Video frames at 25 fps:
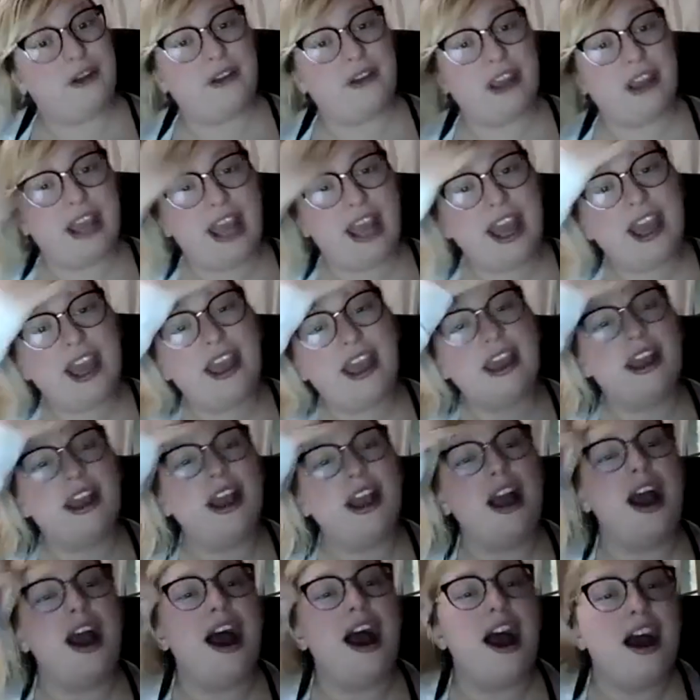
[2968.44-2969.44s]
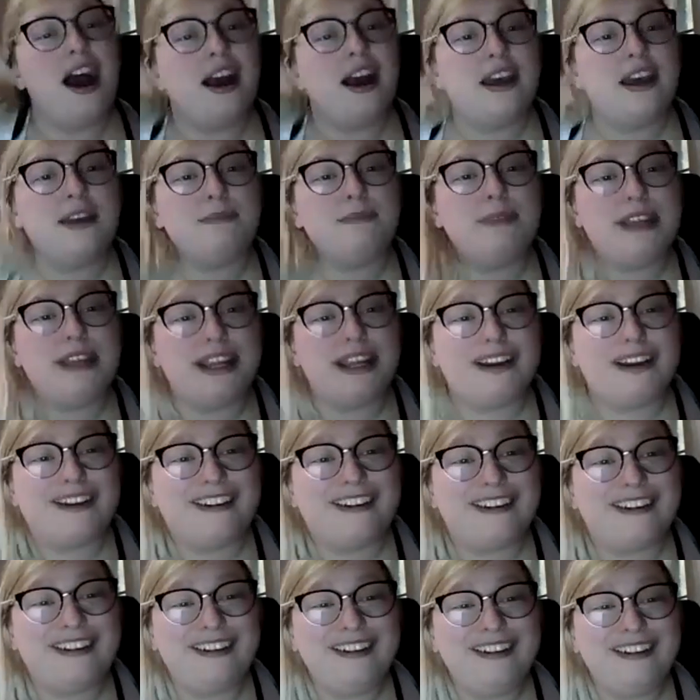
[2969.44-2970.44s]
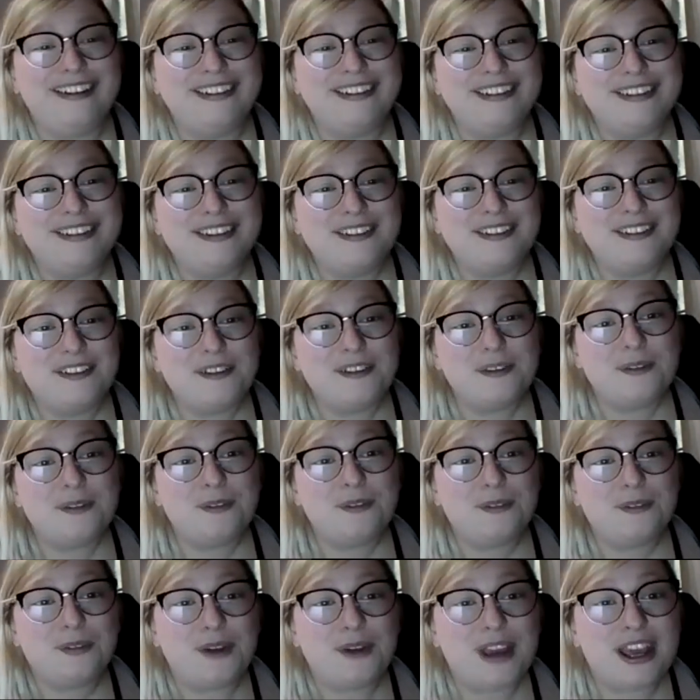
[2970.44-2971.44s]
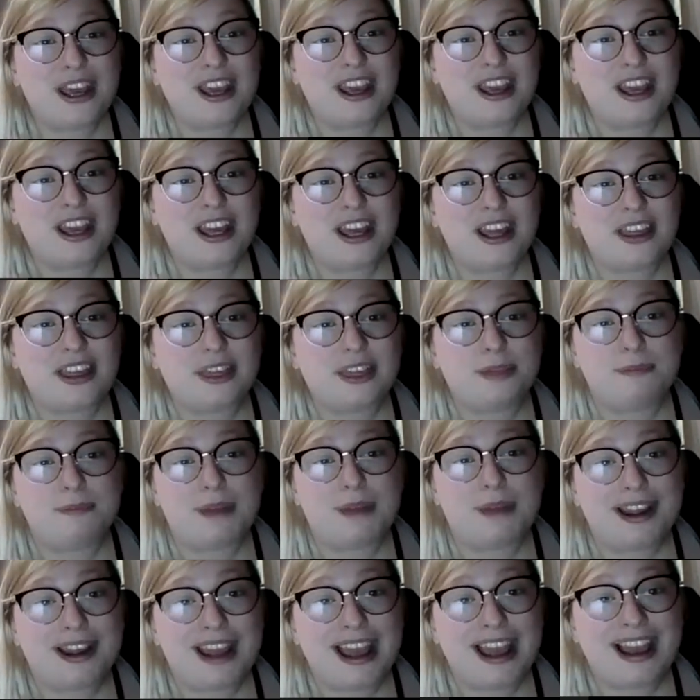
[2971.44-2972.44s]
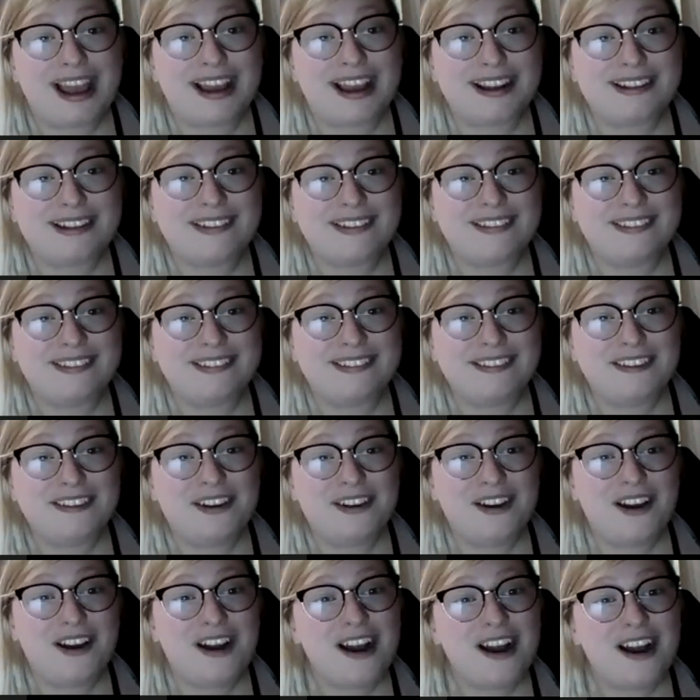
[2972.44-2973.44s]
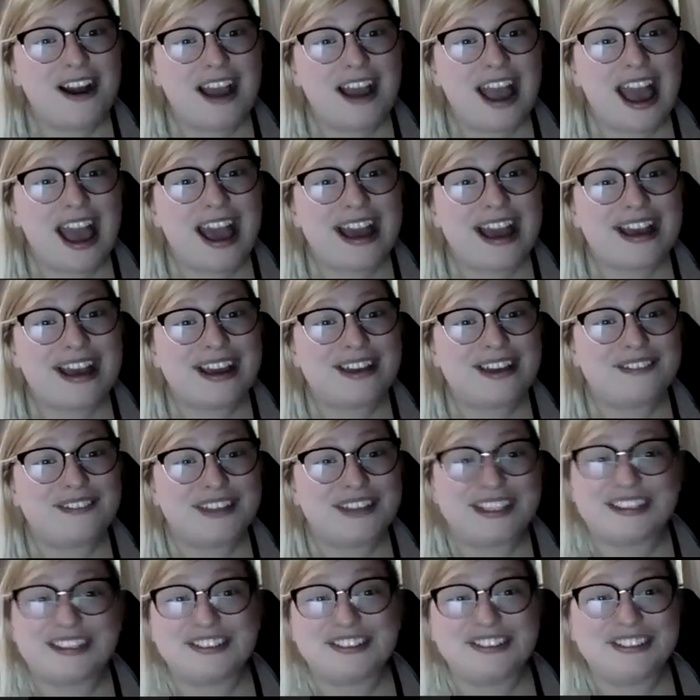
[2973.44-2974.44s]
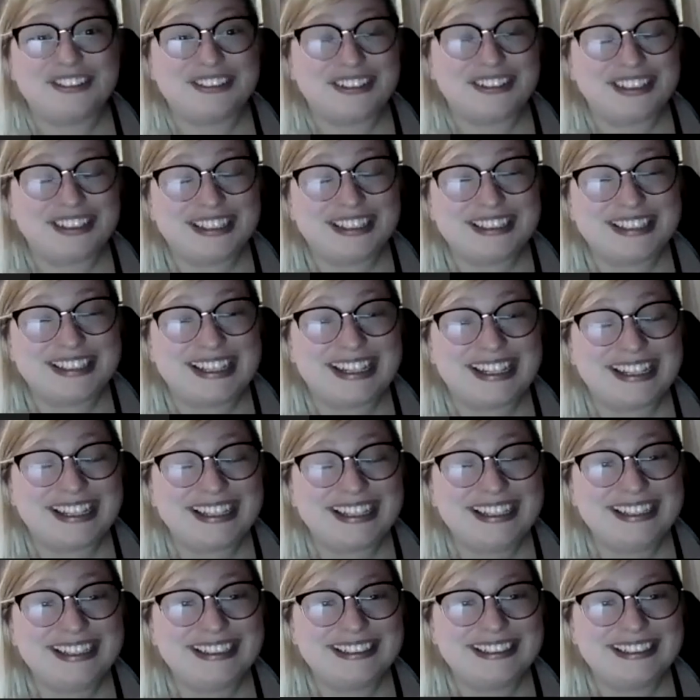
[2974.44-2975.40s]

Okay. I'm here with my ex having a shitty day,